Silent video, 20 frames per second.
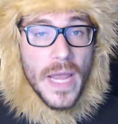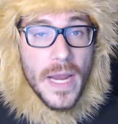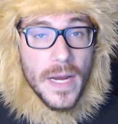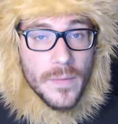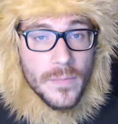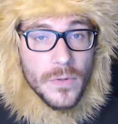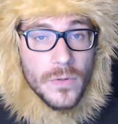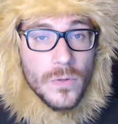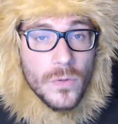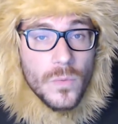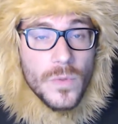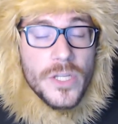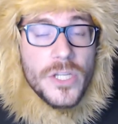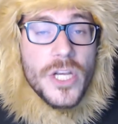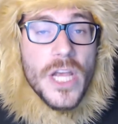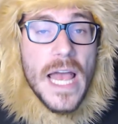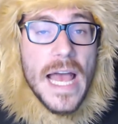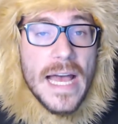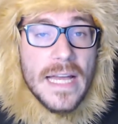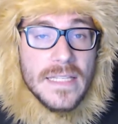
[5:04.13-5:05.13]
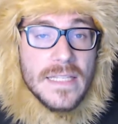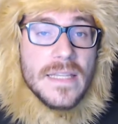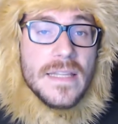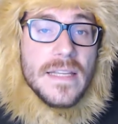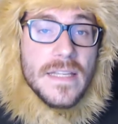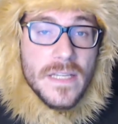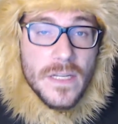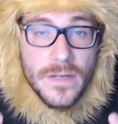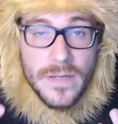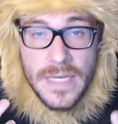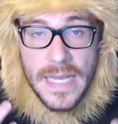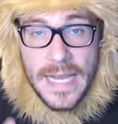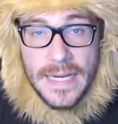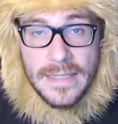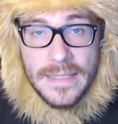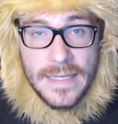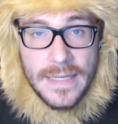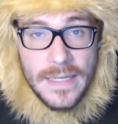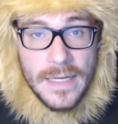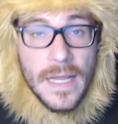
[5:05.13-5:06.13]
Cable, which adds this
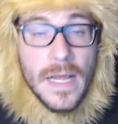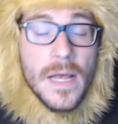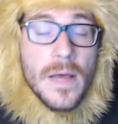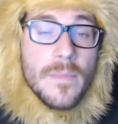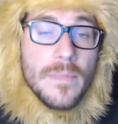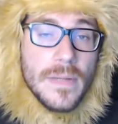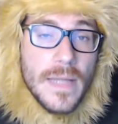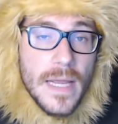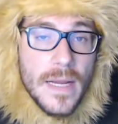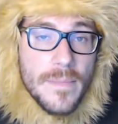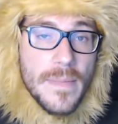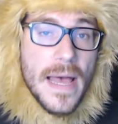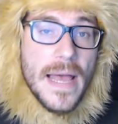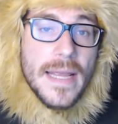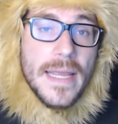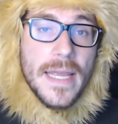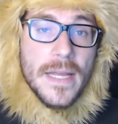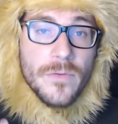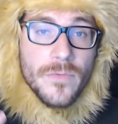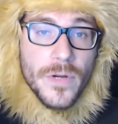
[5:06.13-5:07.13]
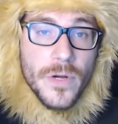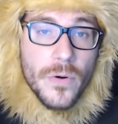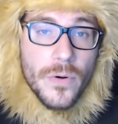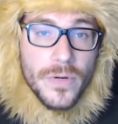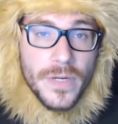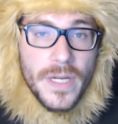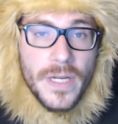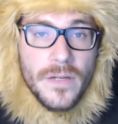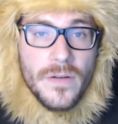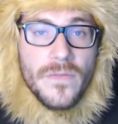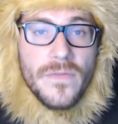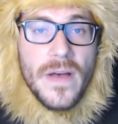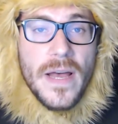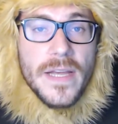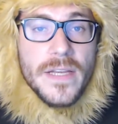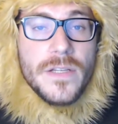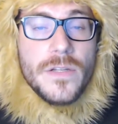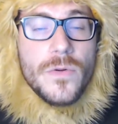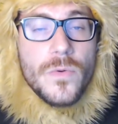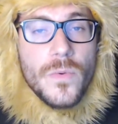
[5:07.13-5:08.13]
connected playback and recording
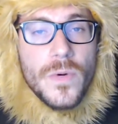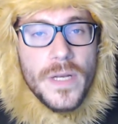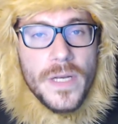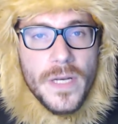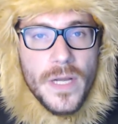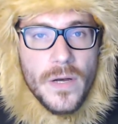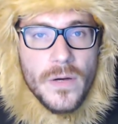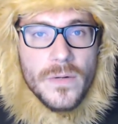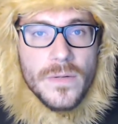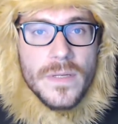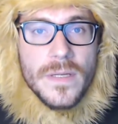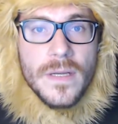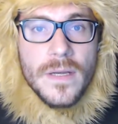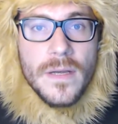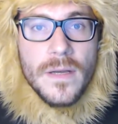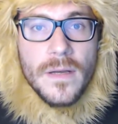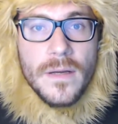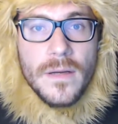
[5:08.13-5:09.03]
device to Windows.